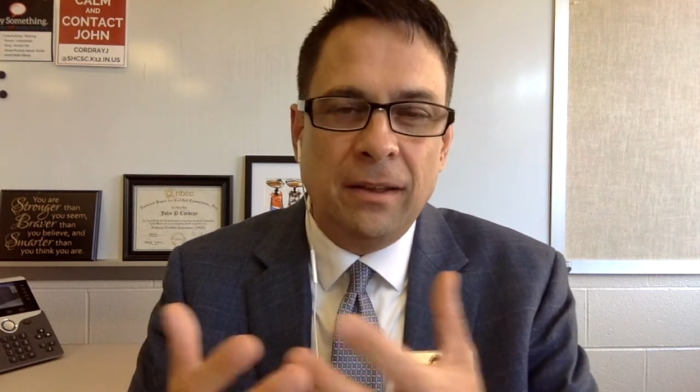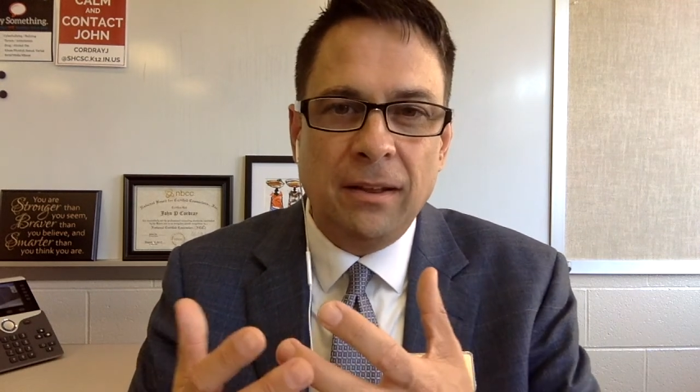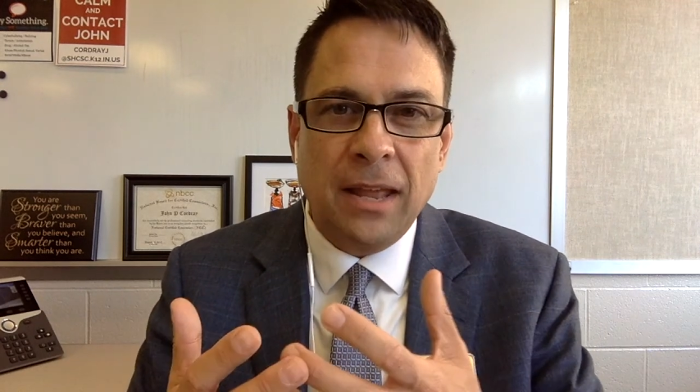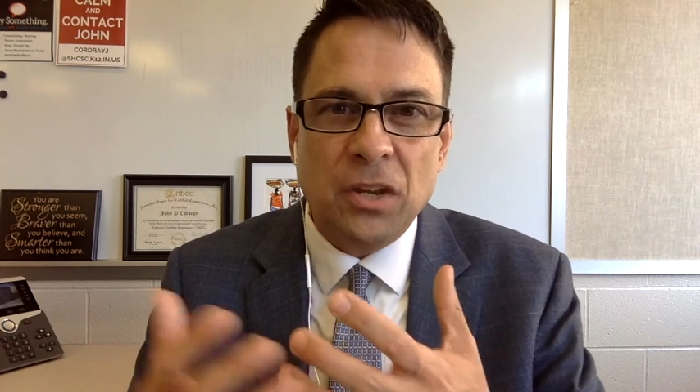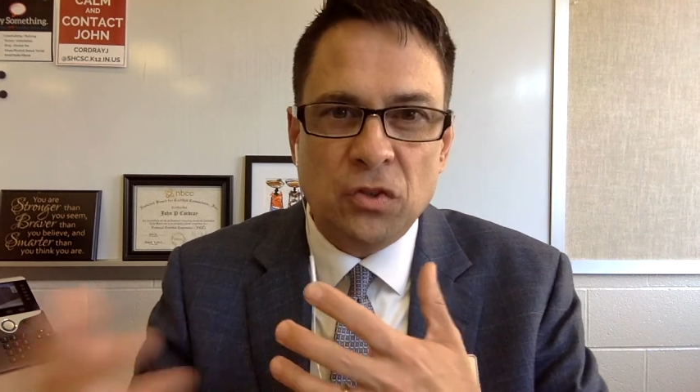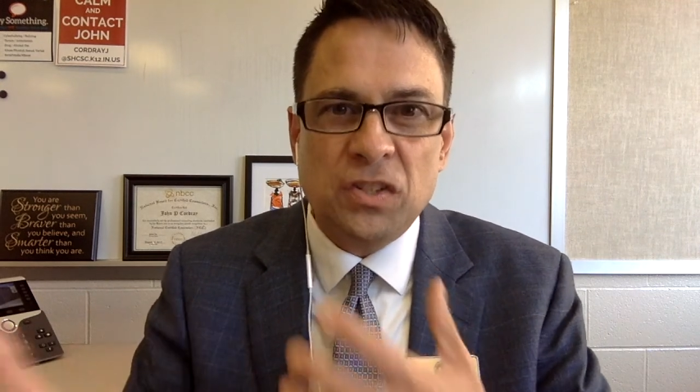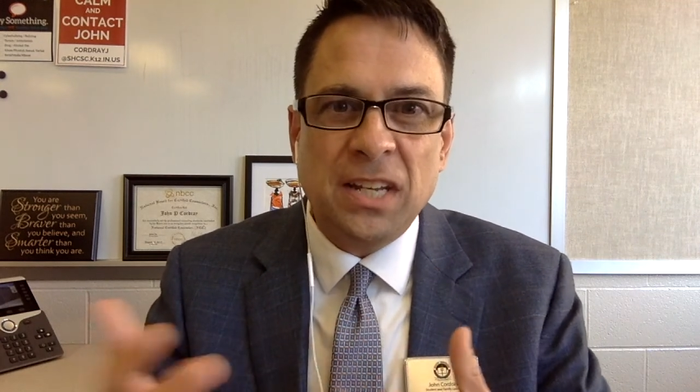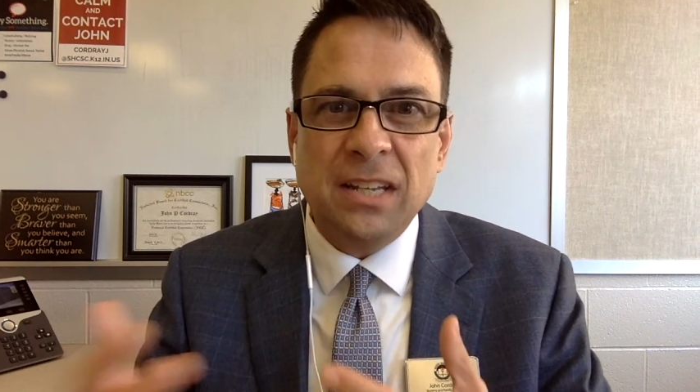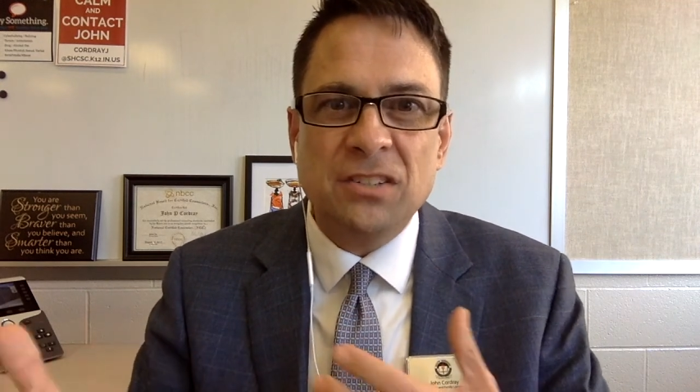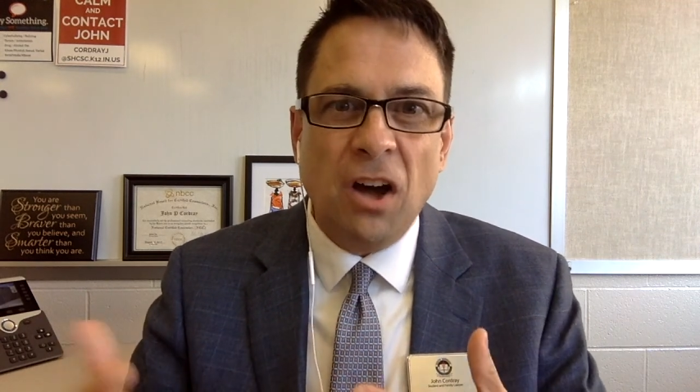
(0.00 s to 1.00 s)
in, that you
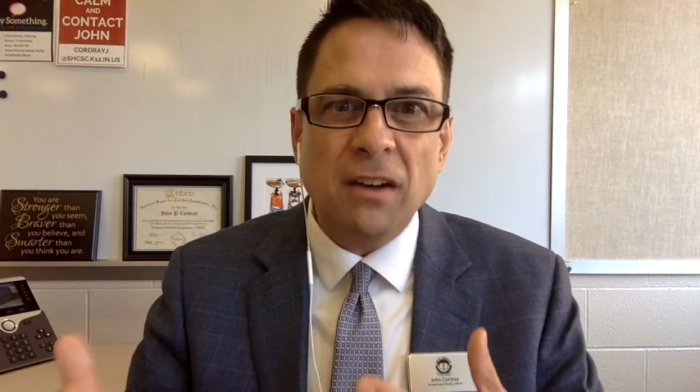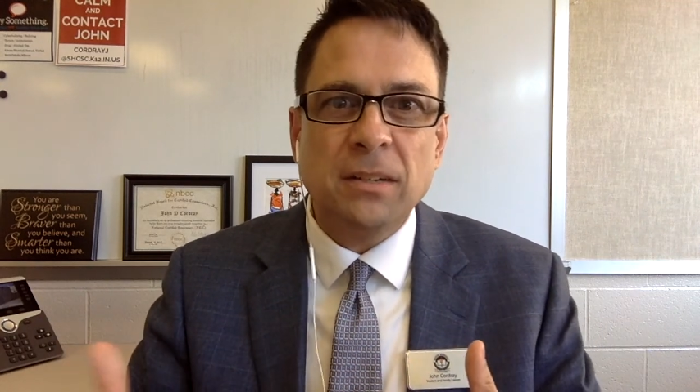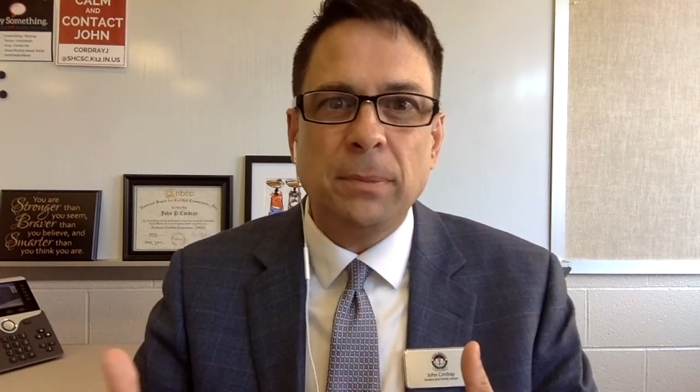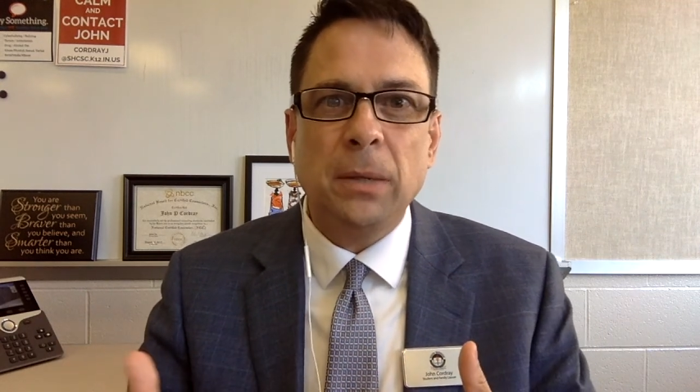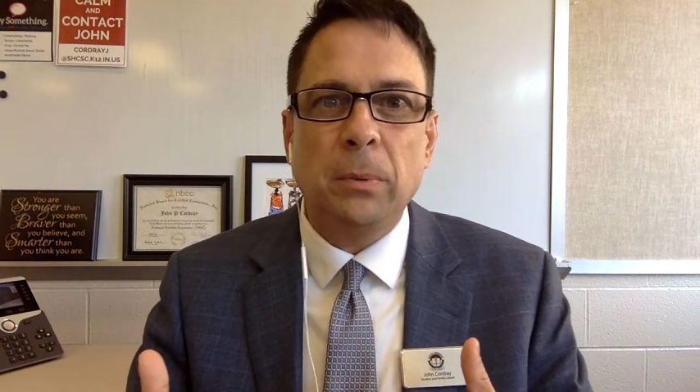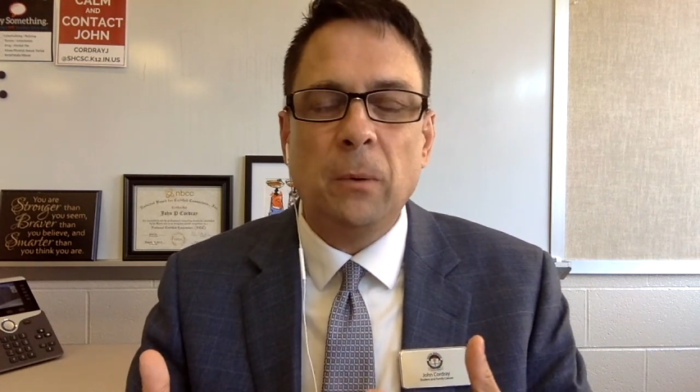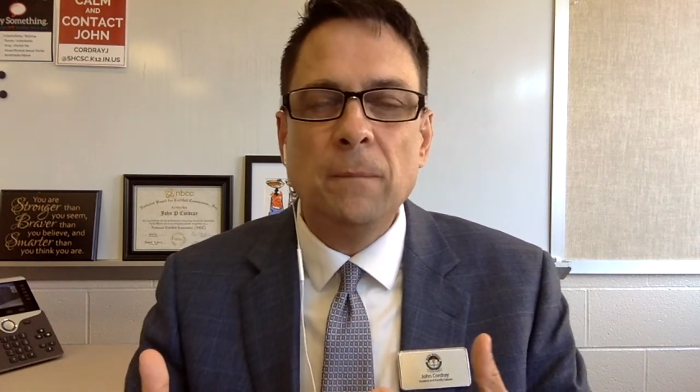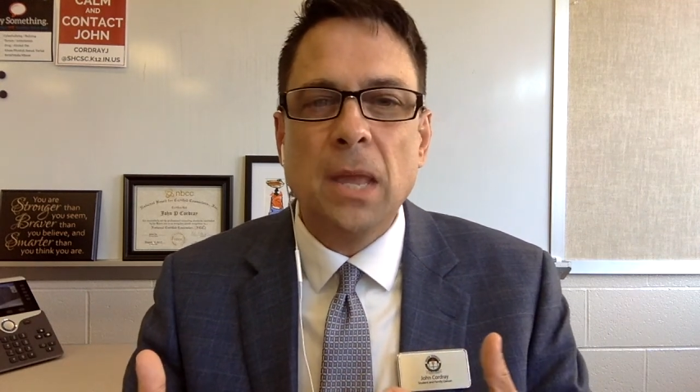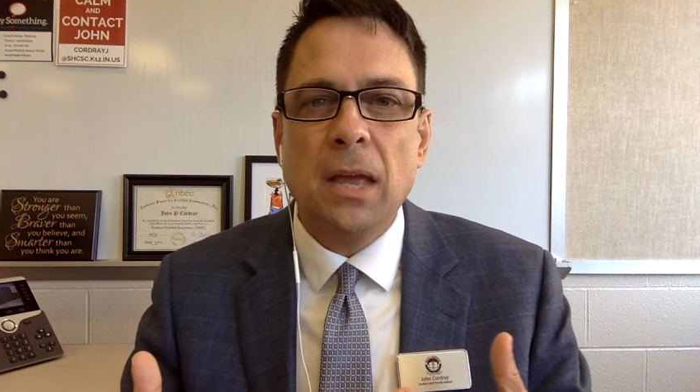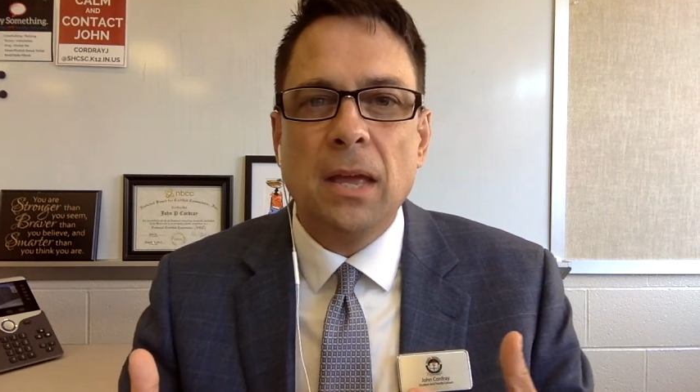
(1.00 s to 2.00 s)
see and talk to people,